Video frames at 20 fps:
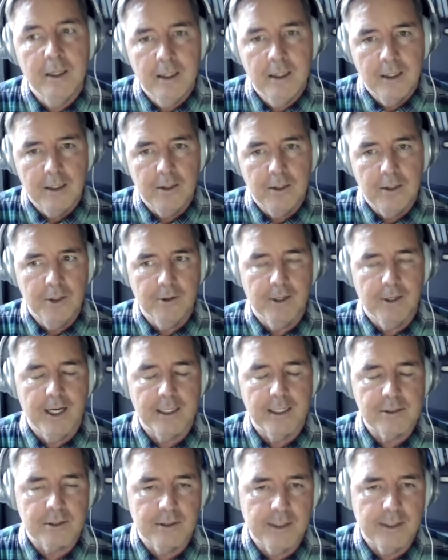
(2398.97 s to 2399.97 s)
You're
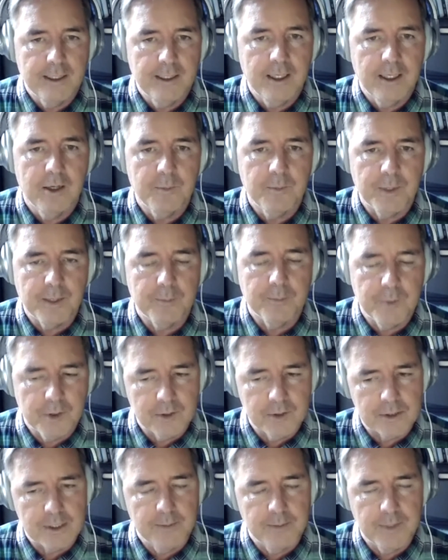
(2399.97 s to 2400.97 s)
actually helping build
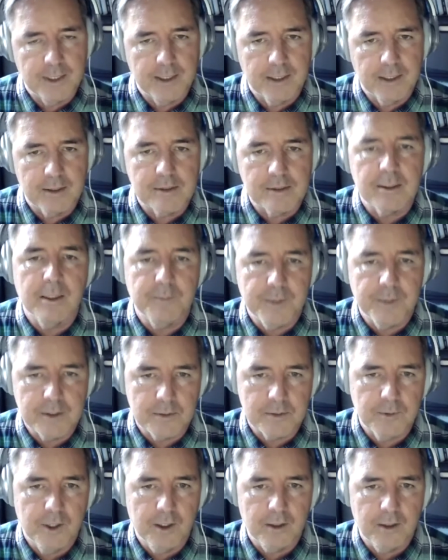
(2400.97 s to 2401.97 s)
somebody else up as well,
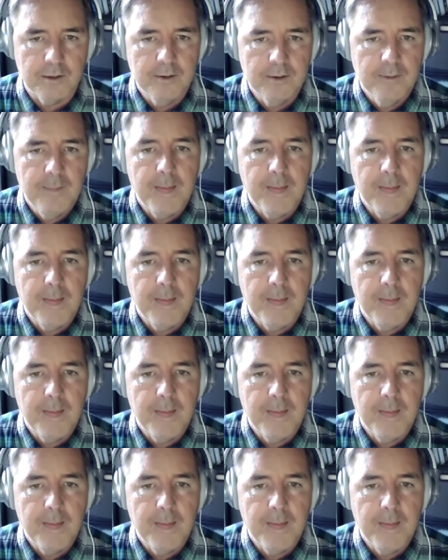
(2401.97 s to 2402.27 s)
and